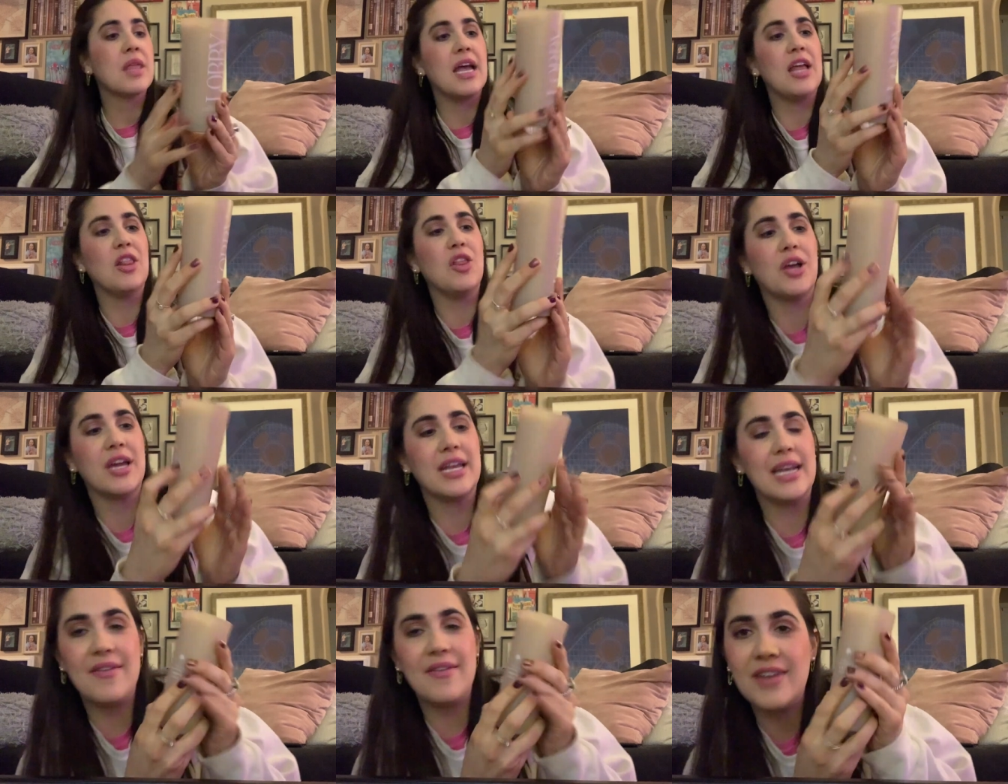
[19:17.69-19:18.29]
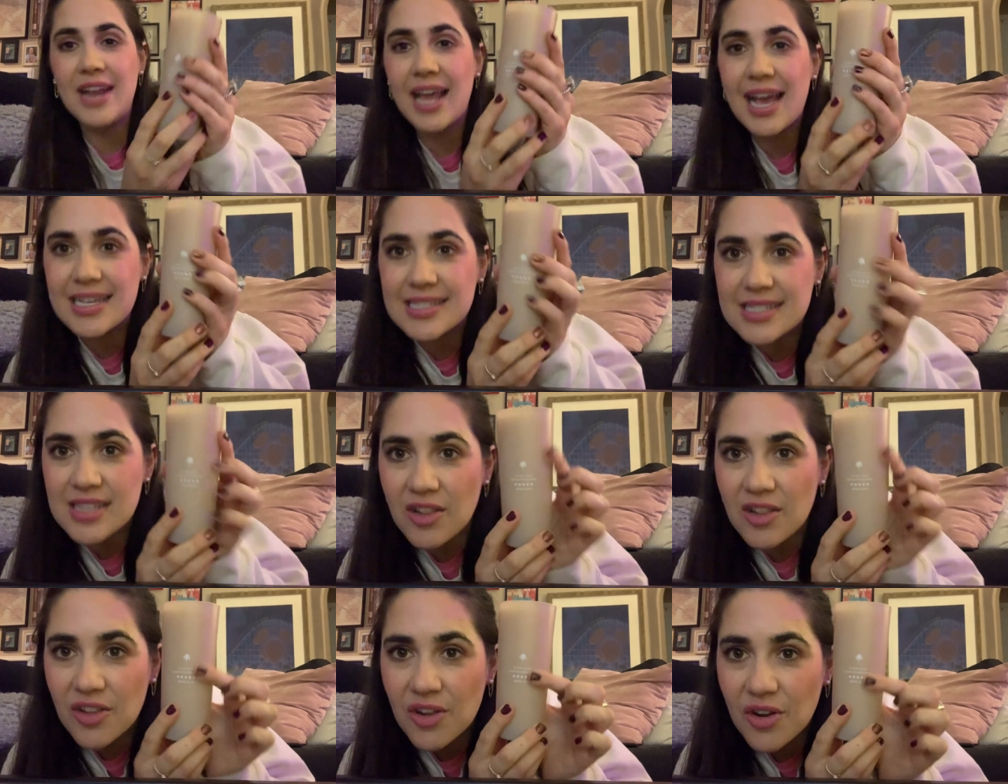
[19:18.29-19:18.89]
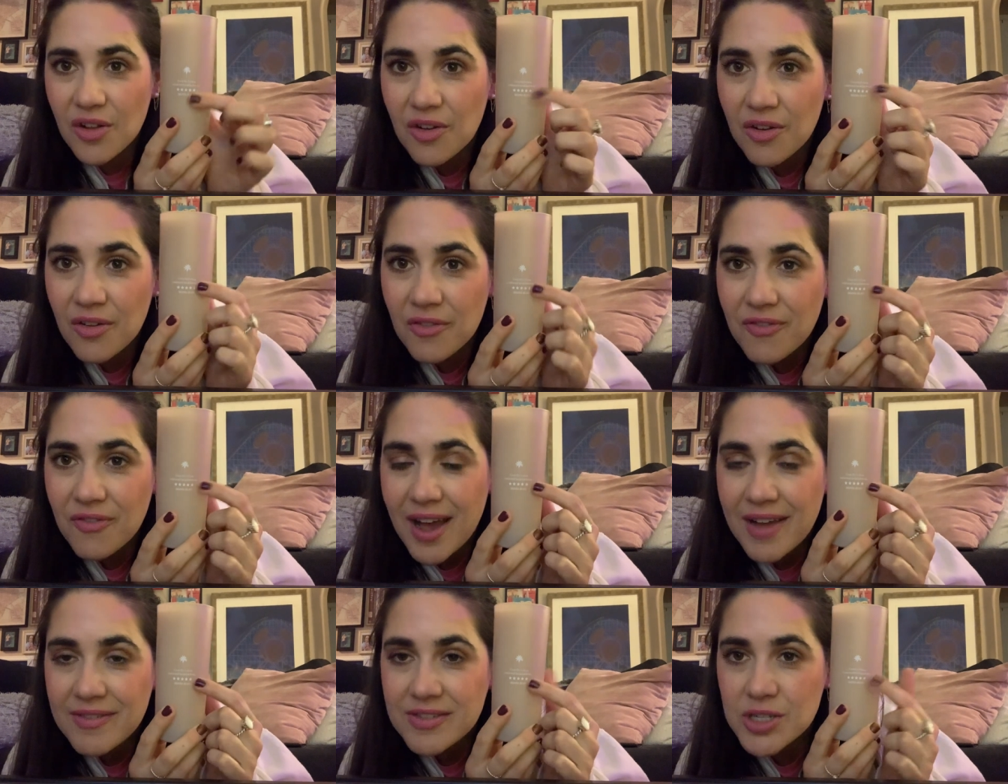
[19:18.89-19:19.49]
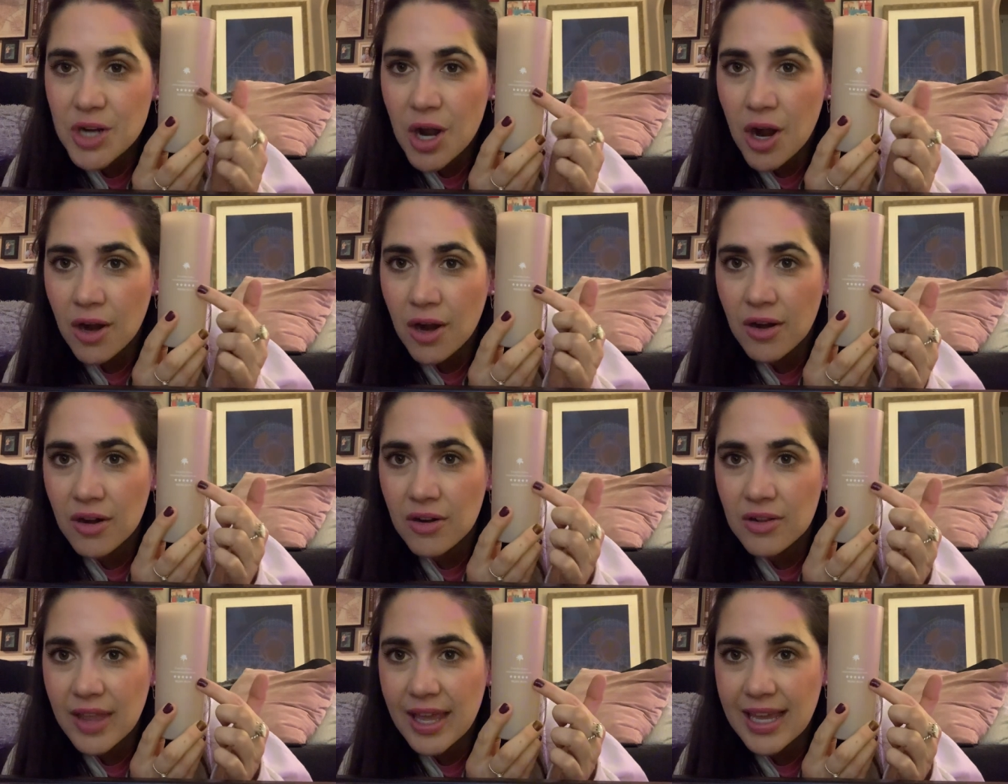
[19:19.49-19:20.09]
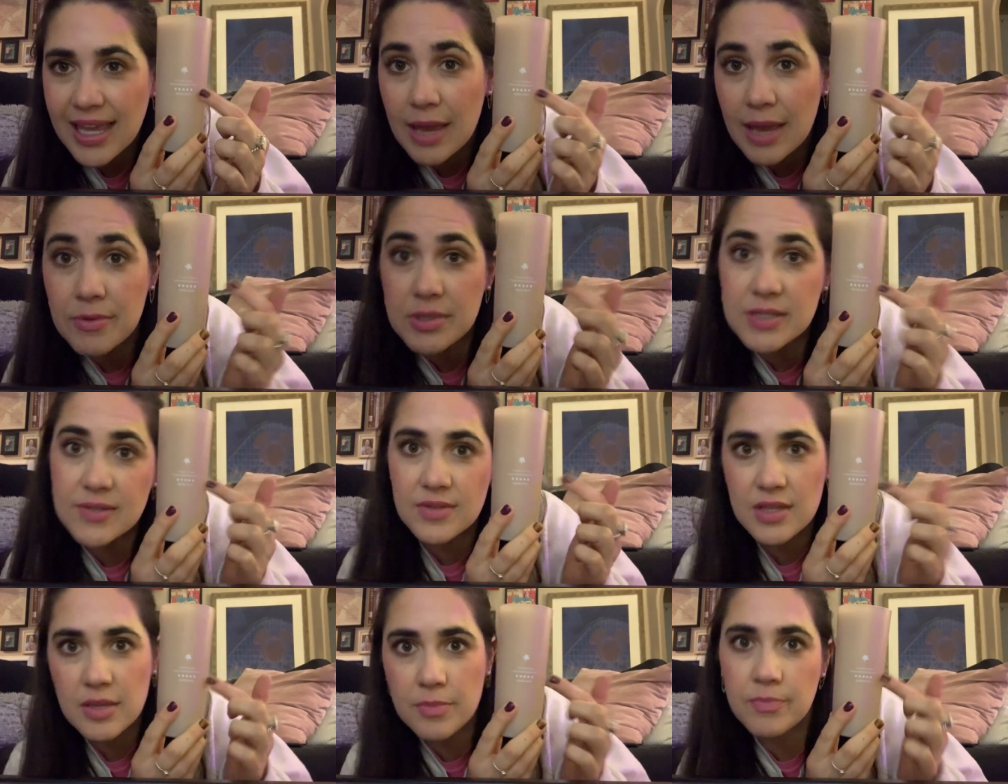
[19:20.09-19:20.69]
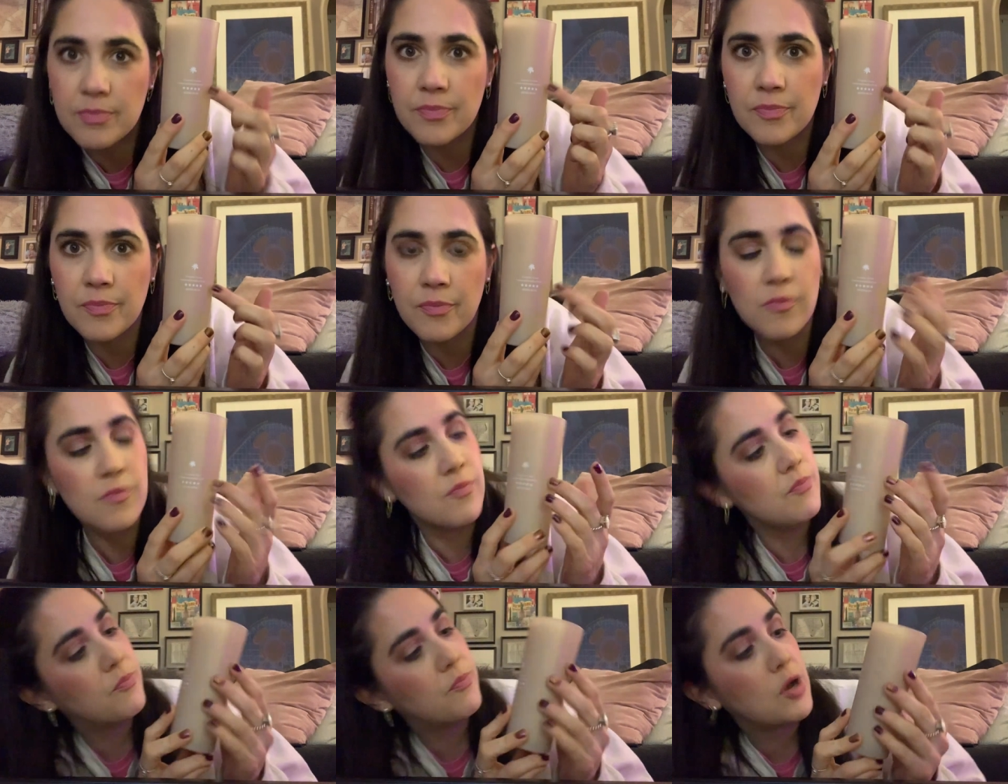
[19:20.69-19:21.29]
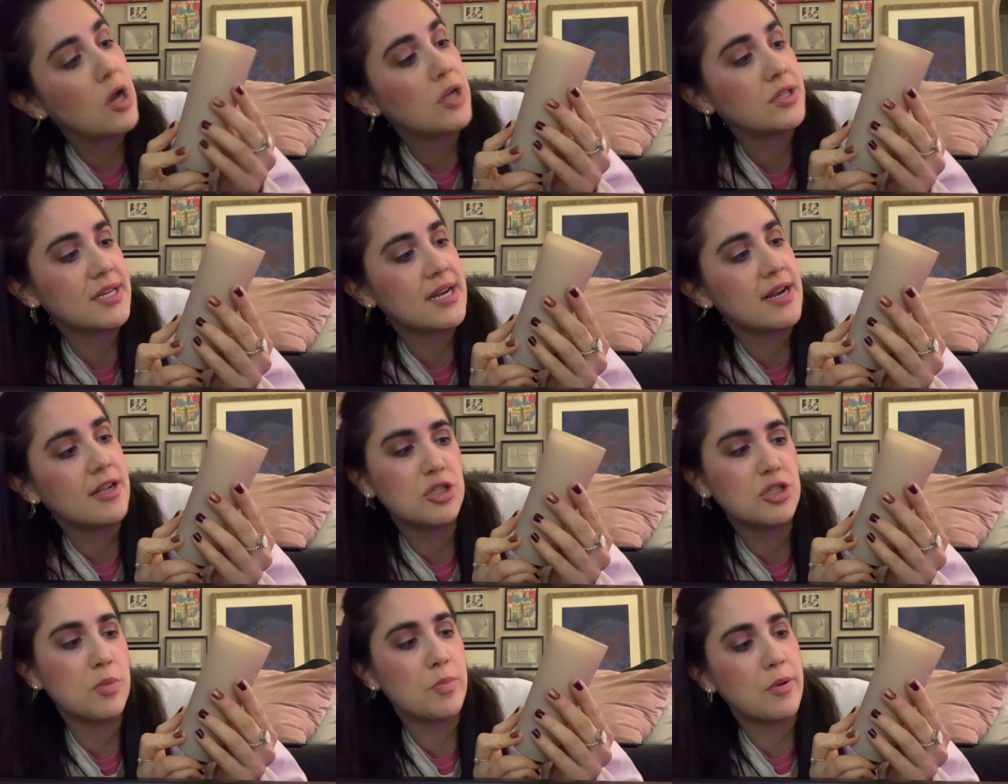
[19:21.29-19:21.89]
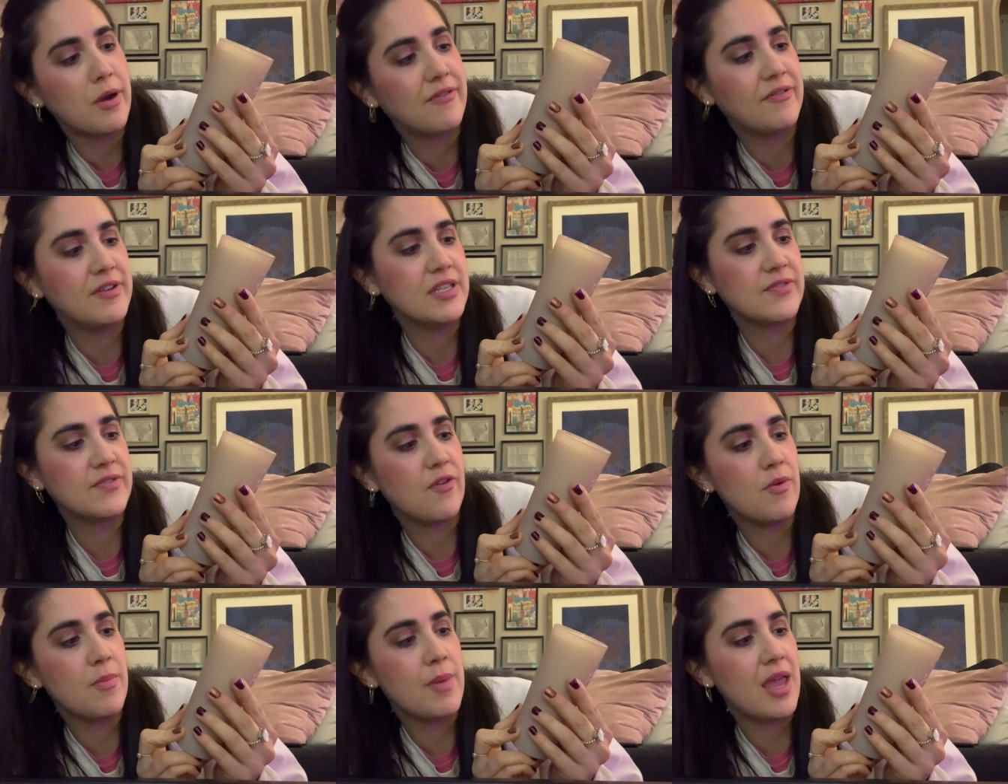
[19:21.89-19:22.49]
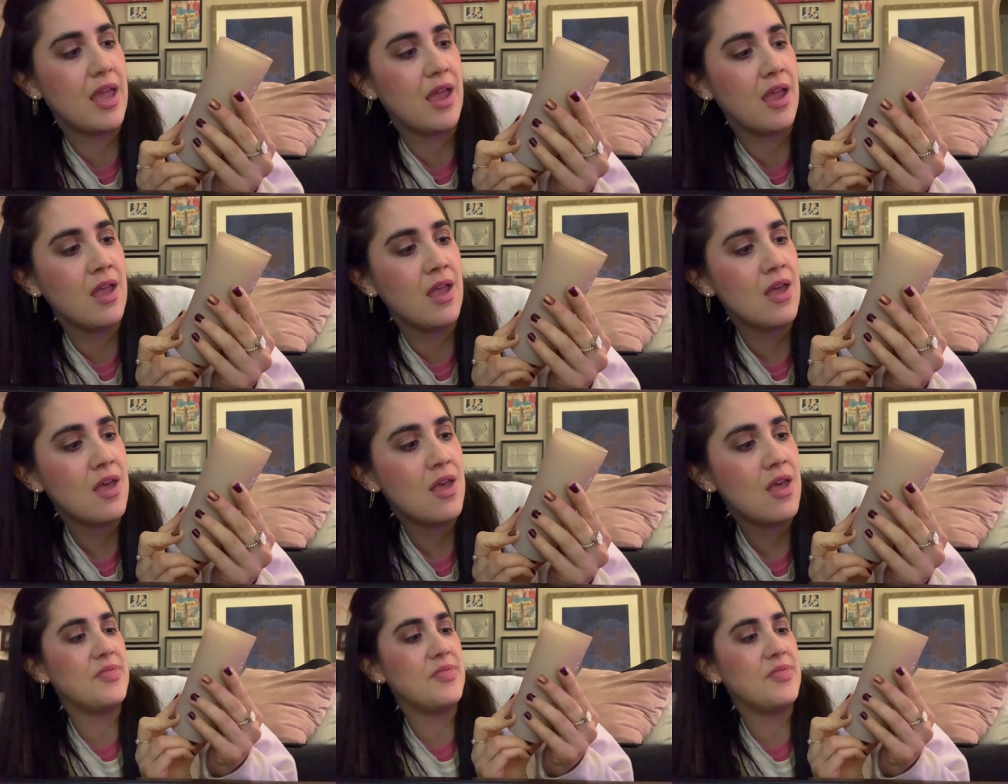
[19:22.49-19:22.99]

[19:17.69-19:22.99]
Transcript: look, it even has the little five star, like it was the continental breakfast for me.